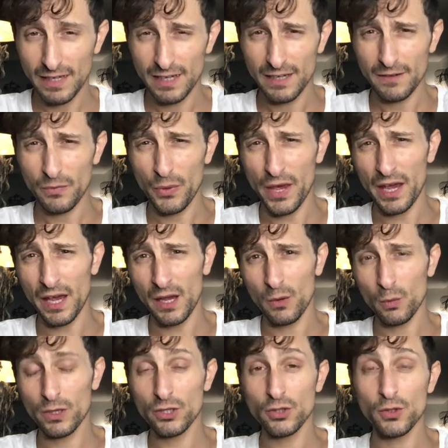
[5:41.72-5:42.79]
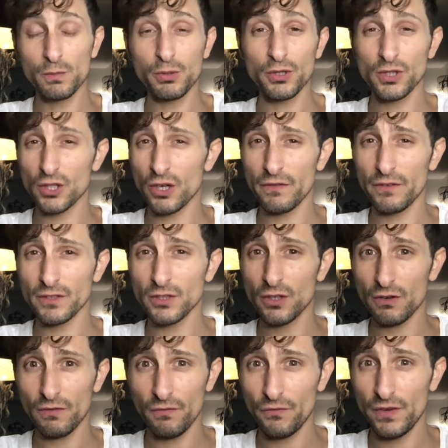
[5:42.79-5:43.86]
They wish to preserve a
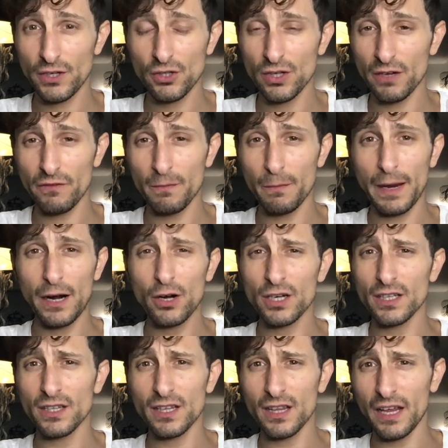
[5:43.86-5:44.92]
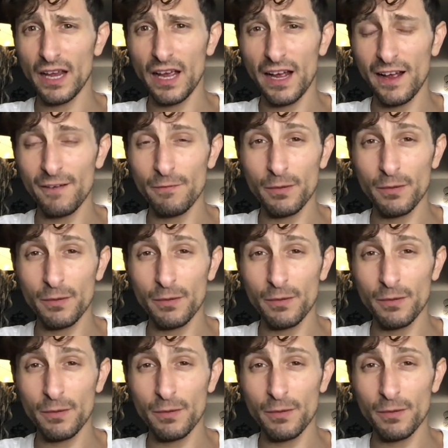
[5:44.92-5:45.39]
certain vision of America that they have,